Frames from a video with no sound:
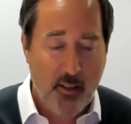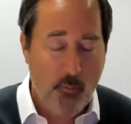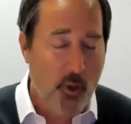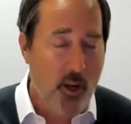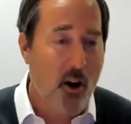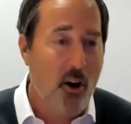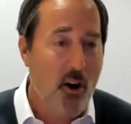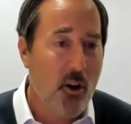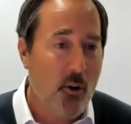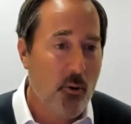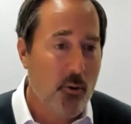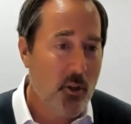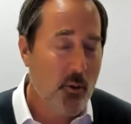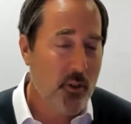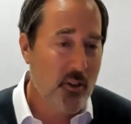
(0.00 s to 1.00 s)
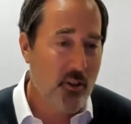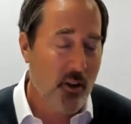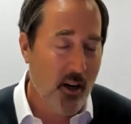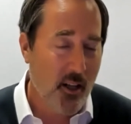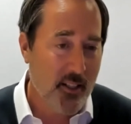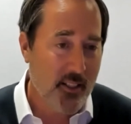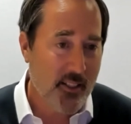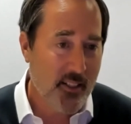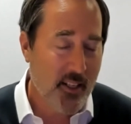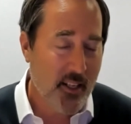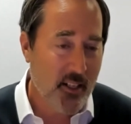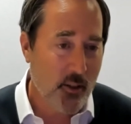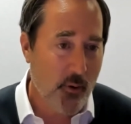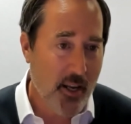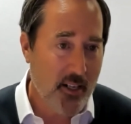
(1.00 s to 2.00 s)
we all owe you and your colleagues a debt
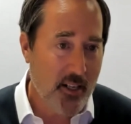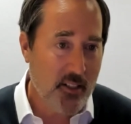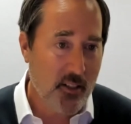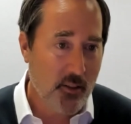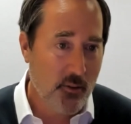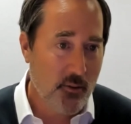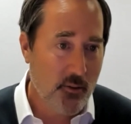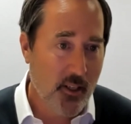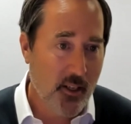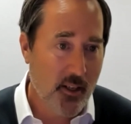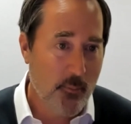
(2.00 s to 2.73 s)
of gratitude.